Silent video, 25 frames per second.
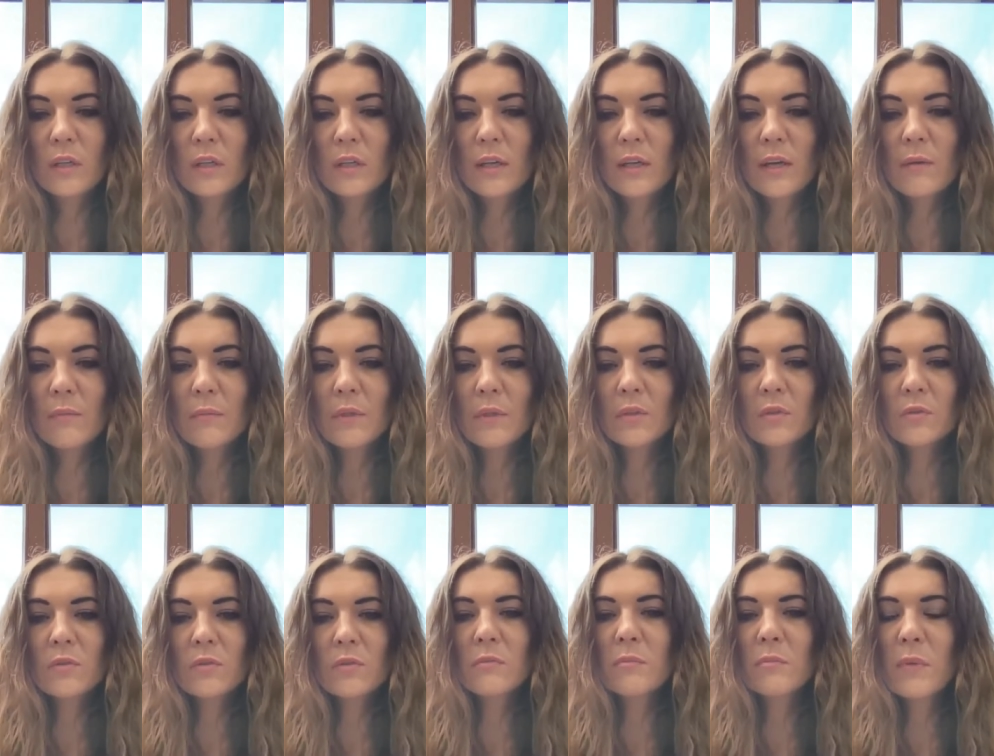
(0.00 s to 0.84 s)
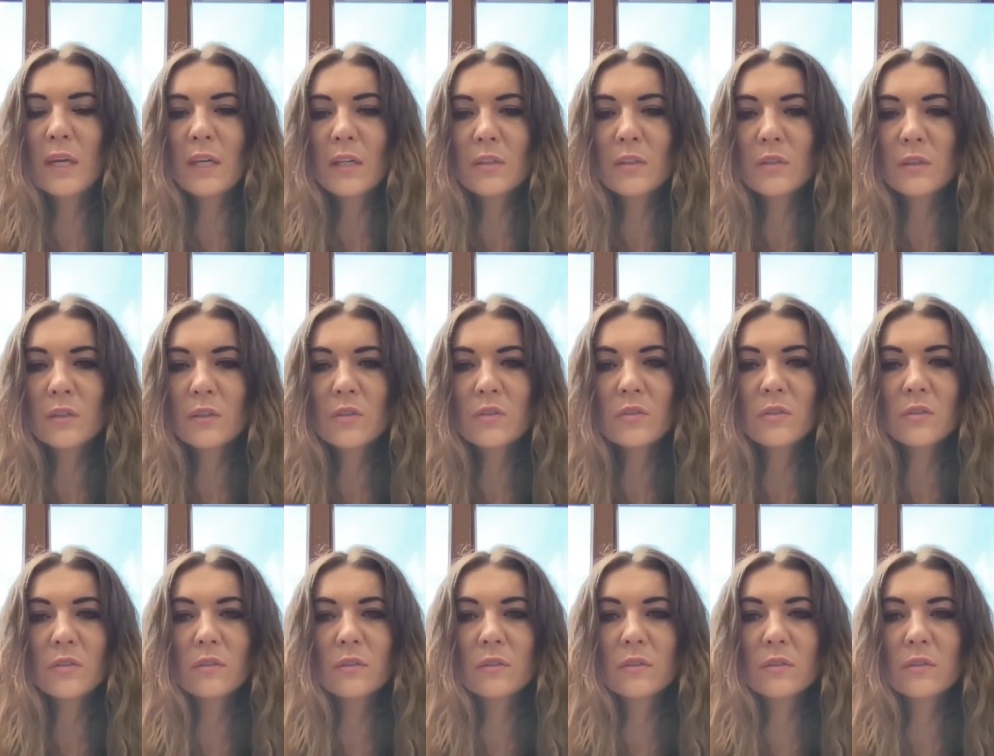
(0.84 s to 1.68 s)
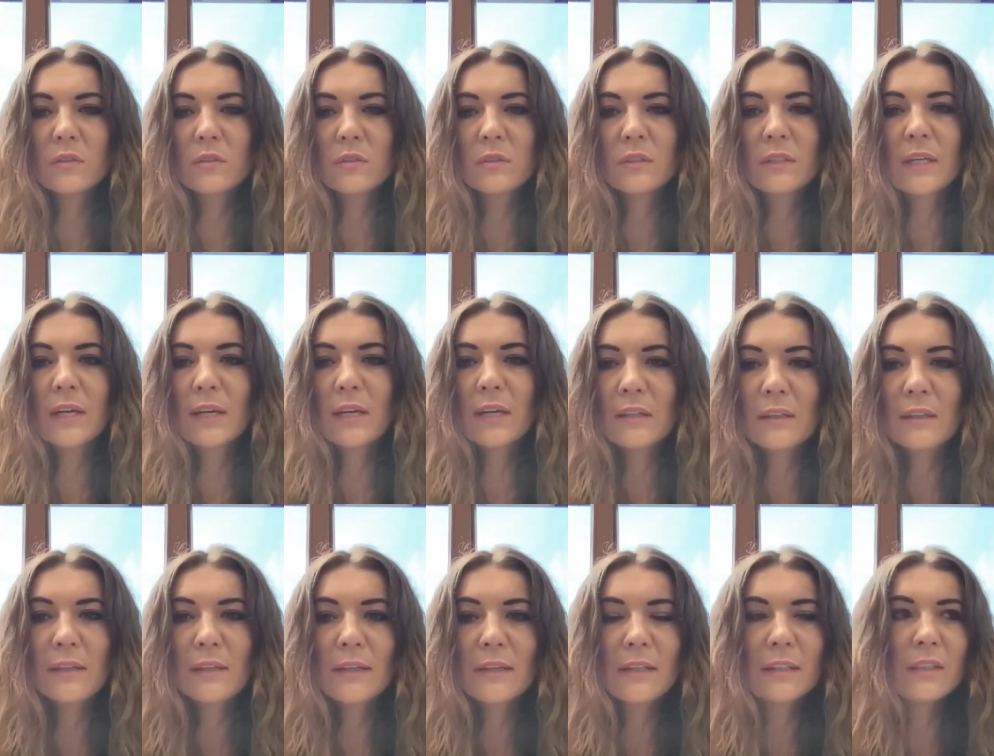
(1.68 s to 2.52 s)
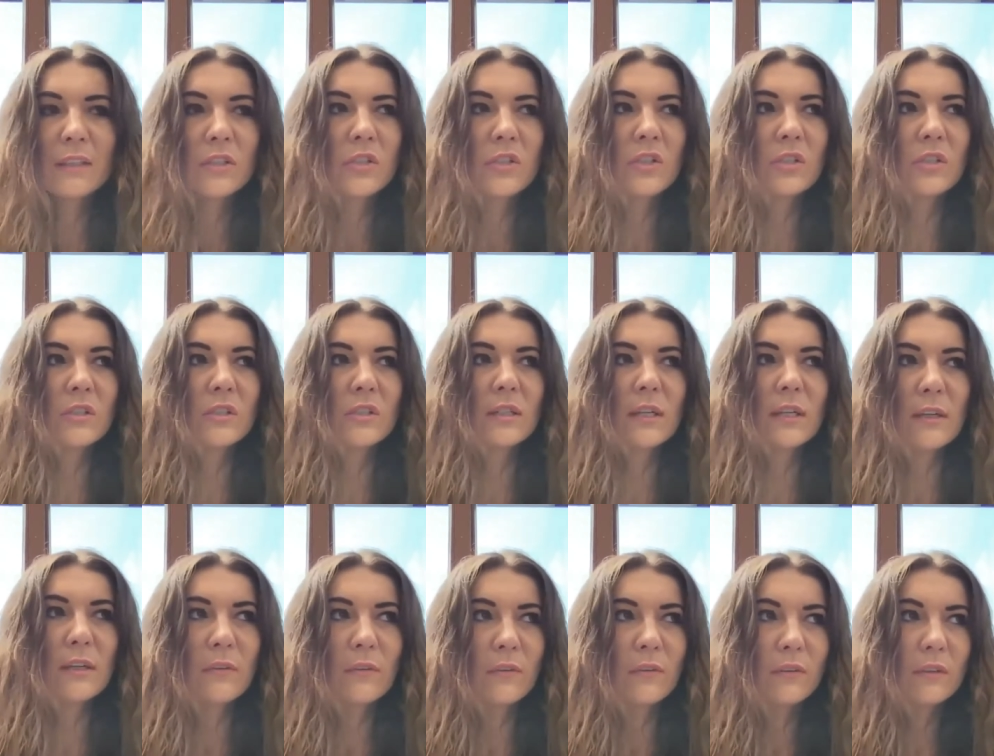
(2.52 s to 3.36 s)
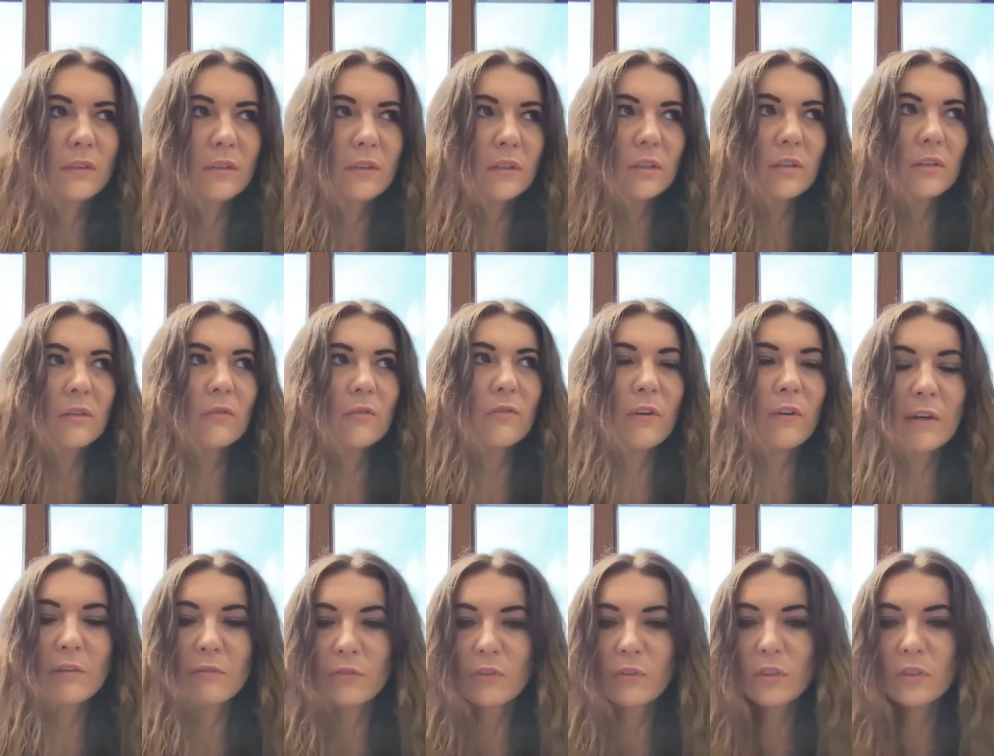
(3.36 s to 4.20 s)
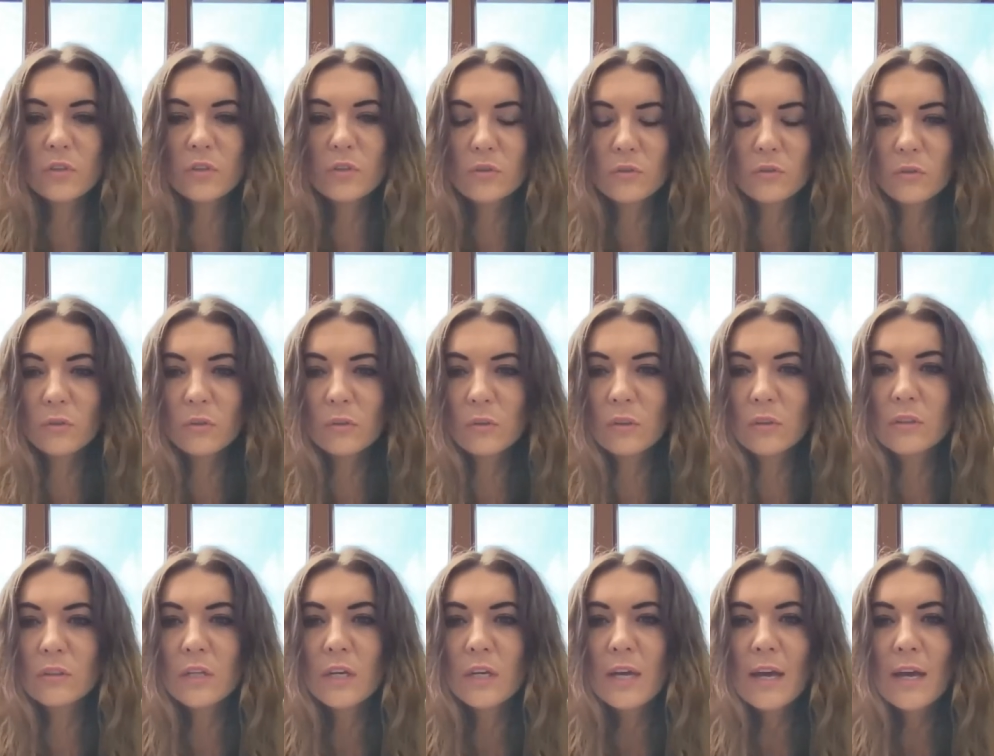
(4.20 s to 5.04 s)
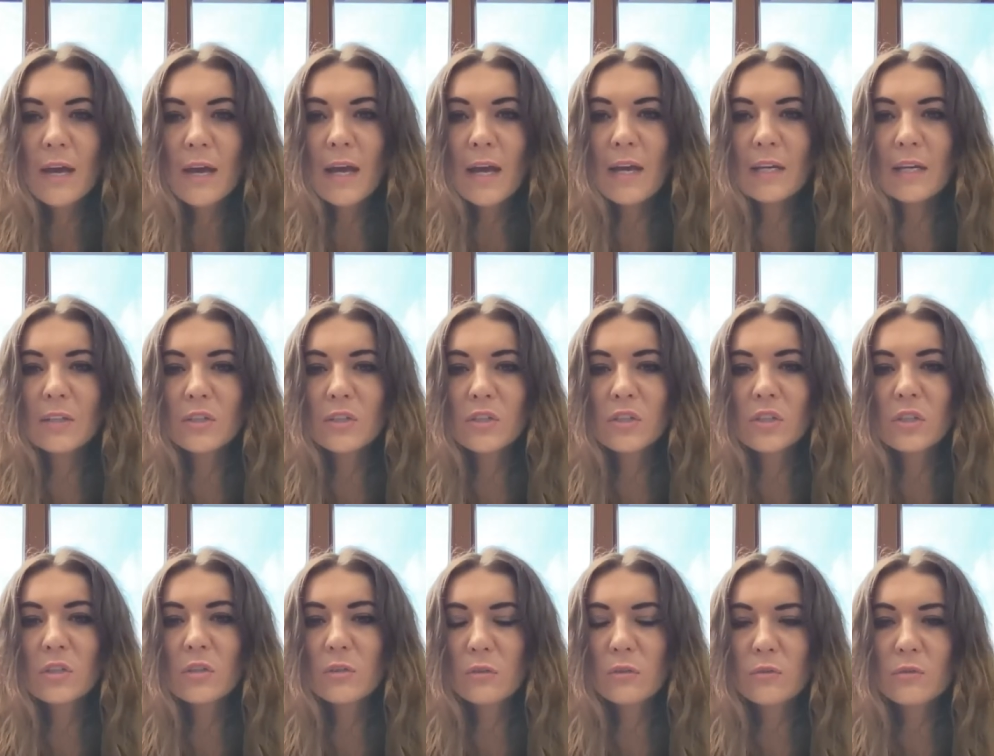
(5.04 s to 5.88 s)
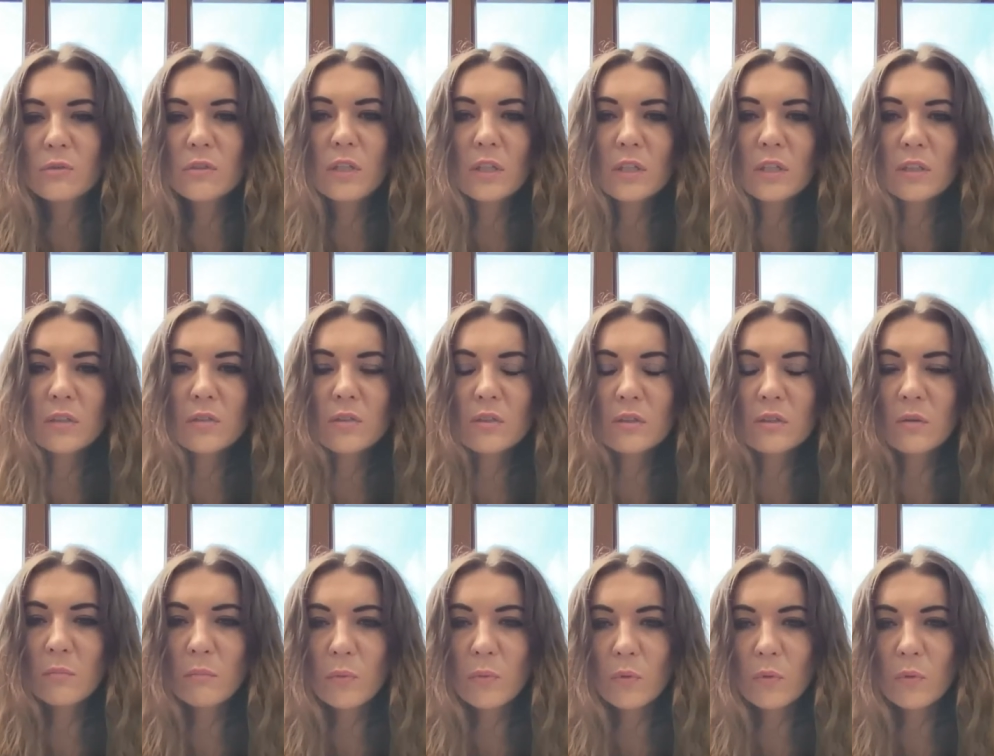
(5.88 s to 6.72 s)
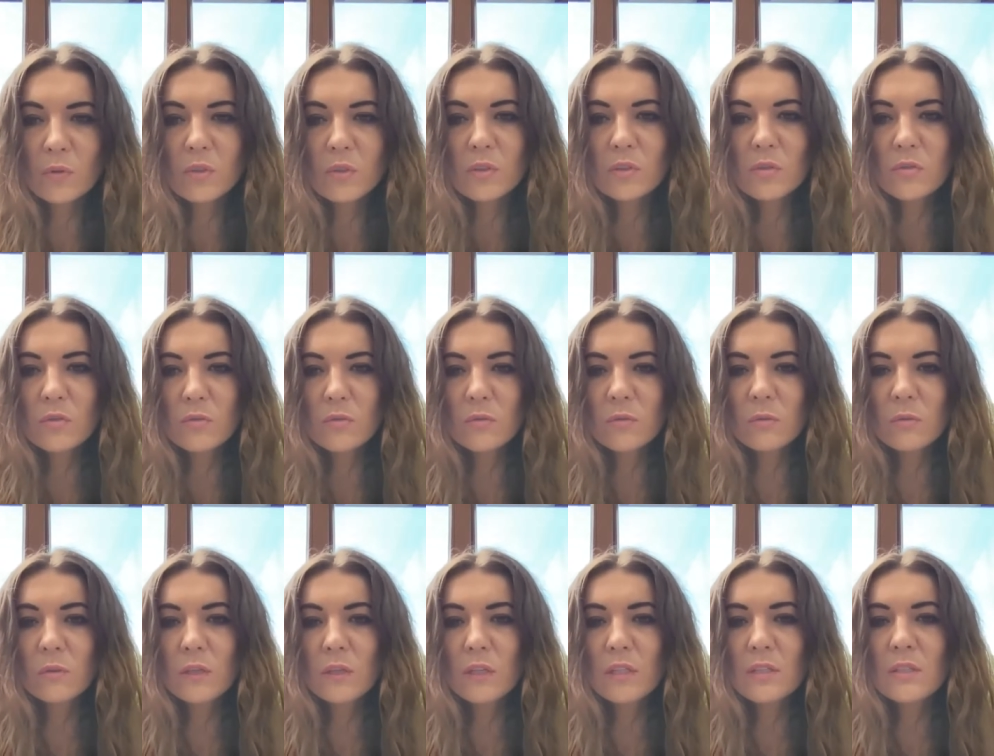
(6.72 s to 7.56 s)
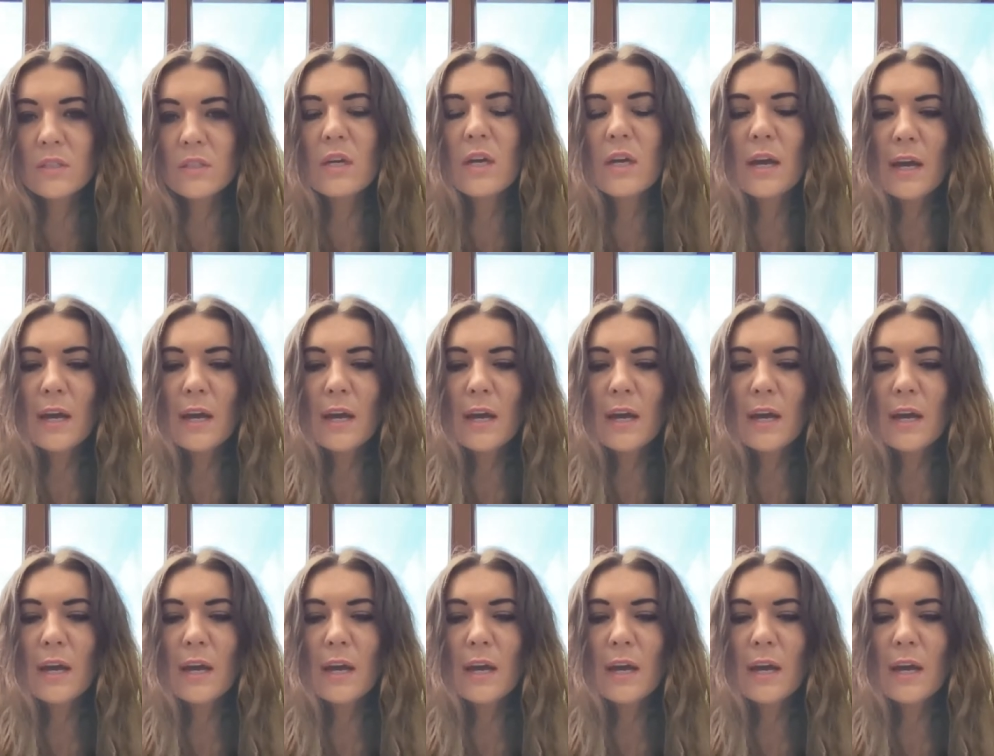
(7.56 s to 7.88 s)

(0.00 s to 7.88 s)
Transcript: Yeah, because the mayor is a young lady. She's like 35 years old, and she knows that it's important to do this.